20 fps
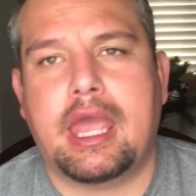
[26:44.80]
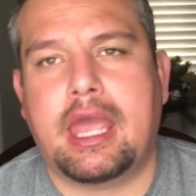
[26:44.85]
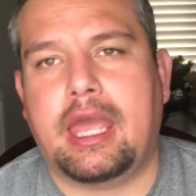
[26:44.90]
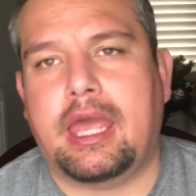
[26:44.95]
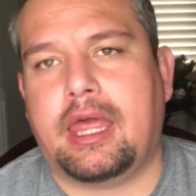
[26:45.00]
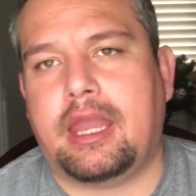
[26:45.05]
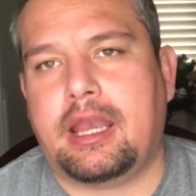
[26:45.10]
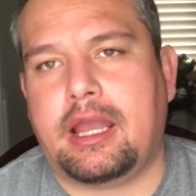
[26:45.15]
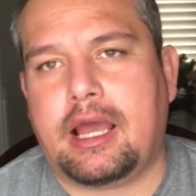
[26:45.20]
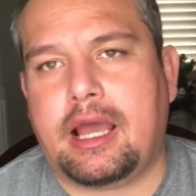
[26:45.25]

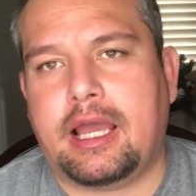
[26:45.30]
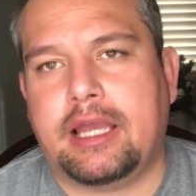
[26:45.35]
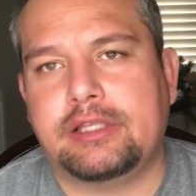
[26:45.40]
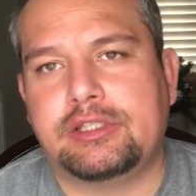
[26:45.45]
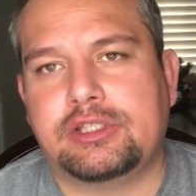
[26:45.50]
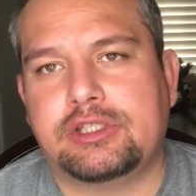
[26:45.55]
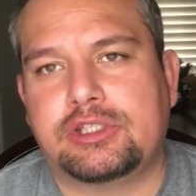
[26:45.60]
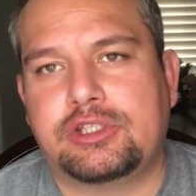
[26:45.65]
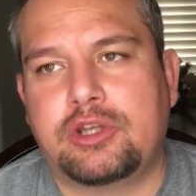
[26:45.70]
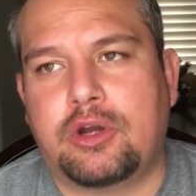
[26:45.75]
And I
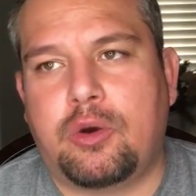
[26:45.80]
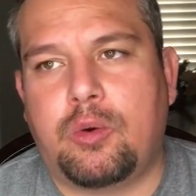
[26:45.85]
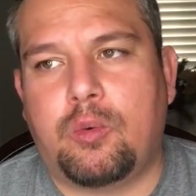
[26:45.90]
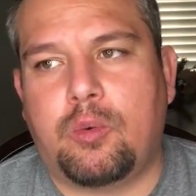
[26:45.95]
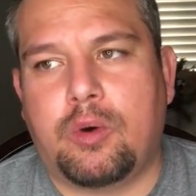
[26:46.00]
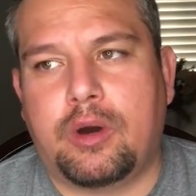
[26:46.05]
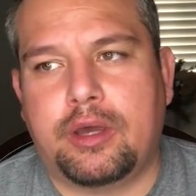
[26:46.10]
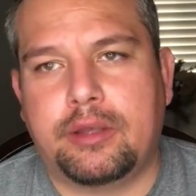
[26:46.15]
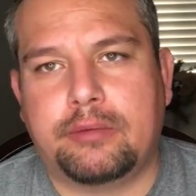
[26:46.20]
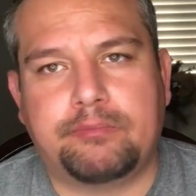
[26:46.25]
just don't
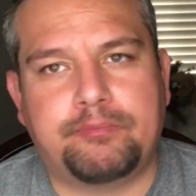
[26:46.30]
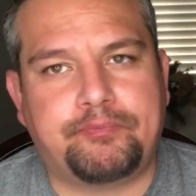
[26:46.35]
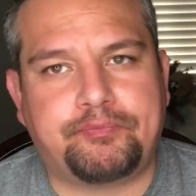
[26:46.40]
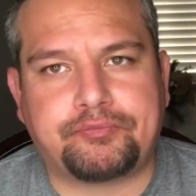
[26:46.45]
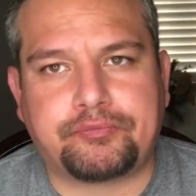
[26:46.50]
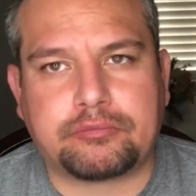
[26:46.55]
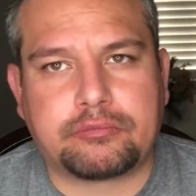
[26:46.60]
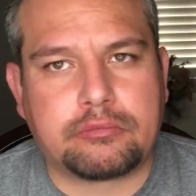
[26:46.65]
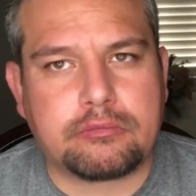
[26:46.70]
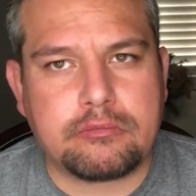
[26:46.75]
want
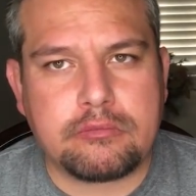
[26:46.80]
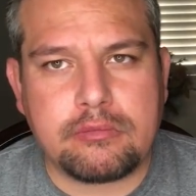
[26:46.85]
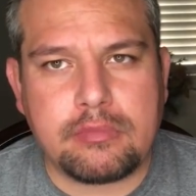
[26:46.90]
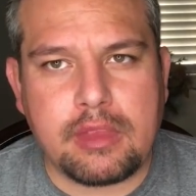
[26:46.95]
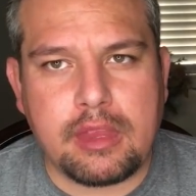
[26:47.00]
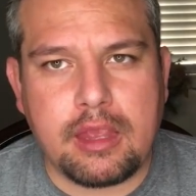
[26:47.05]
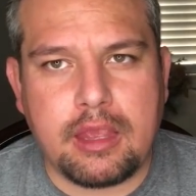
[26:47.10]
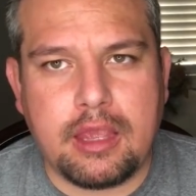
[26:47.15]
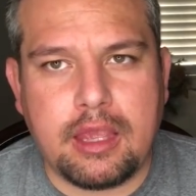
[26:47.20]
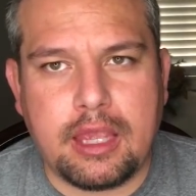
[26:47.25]

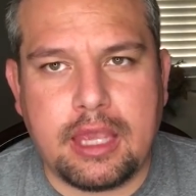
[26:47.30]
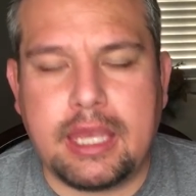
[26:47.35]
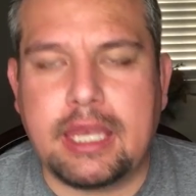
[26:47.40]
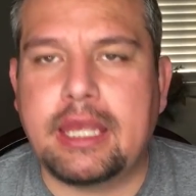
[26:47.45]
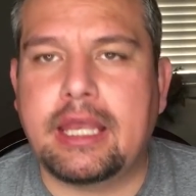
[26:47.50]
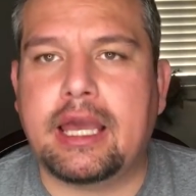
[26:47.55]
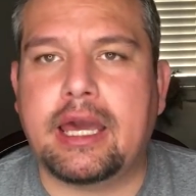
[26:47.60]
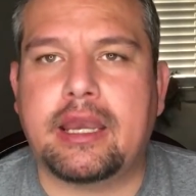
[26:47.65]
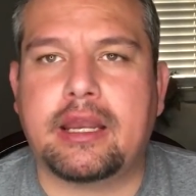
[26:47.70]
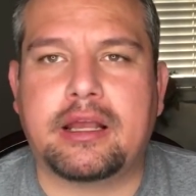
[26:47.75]

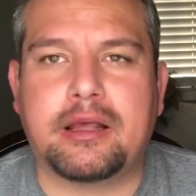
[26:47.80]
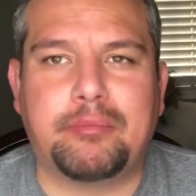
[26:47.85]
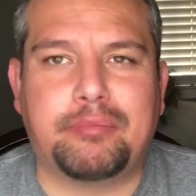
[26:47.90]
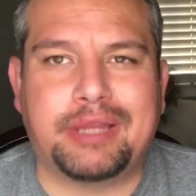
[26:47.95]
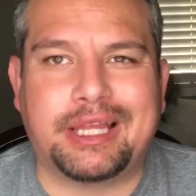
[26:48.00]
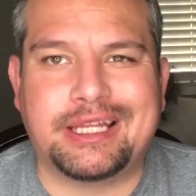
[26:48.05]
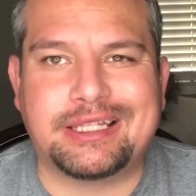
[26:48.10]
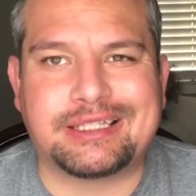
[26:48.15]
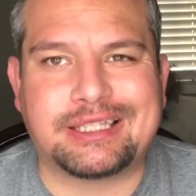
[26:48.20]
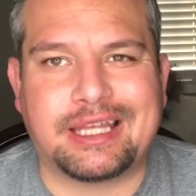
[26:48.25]
any kind of
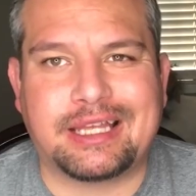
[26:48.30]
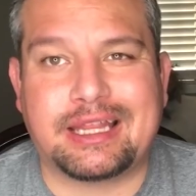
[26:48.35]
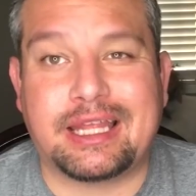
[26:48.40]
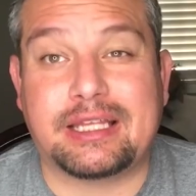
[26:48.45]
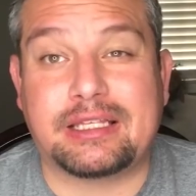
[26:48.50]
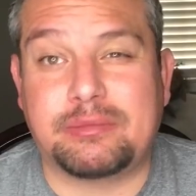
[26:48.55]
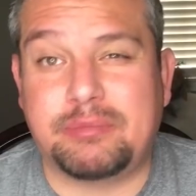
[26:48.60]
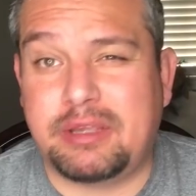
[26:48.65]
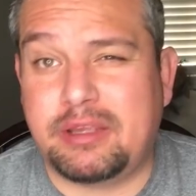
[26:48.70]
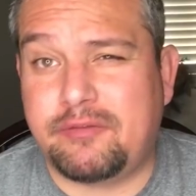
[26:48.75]
complaints like
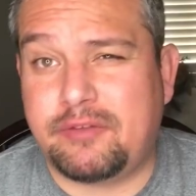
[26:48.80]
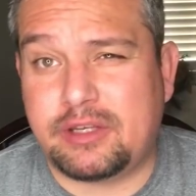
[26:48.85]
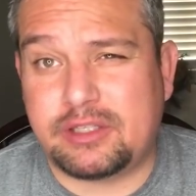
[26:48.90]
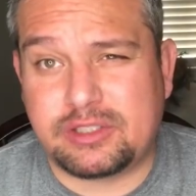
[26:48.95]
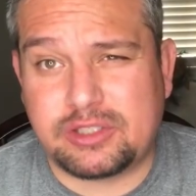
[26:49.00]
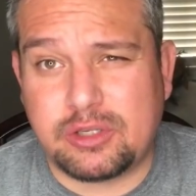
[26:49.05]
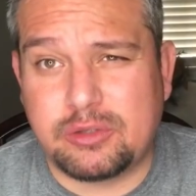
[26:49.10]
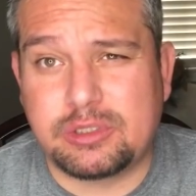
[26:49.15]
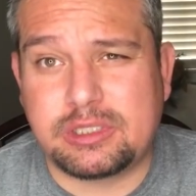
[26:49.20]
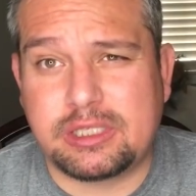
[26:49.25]
that to be even
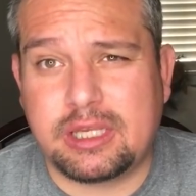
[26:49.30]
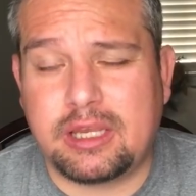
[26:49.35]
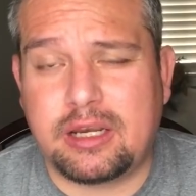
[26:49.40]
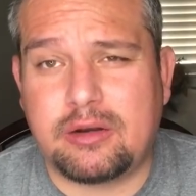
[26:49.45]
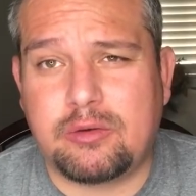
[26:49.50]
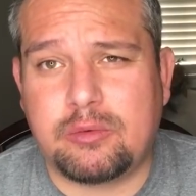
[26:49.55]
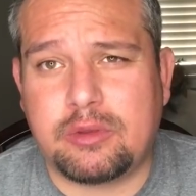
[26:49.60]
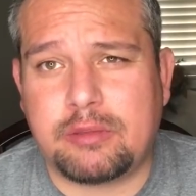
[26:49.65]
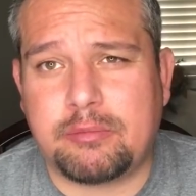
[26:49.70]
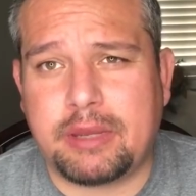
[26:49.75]

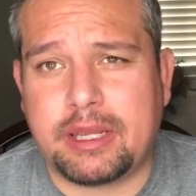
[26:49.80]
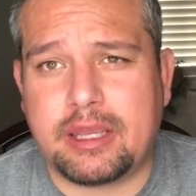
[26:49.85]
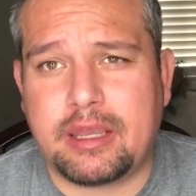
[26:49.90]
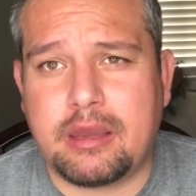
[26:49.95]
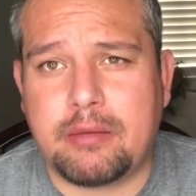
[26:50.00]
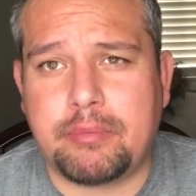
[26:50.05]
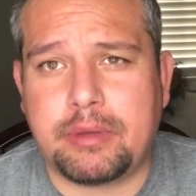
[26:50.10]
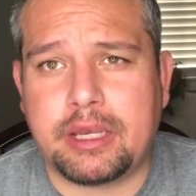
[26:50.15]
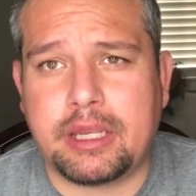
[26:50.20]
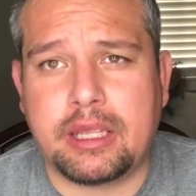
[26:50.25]
associated with my
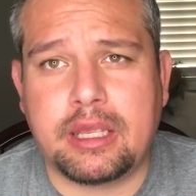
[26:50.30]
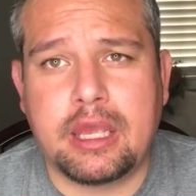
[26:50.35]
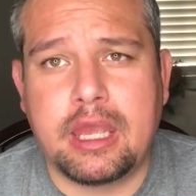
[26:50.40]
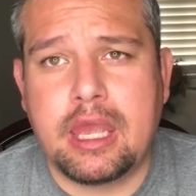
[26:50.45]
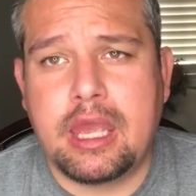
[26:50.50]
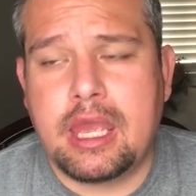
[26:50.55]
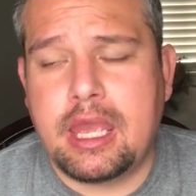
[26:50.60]
company.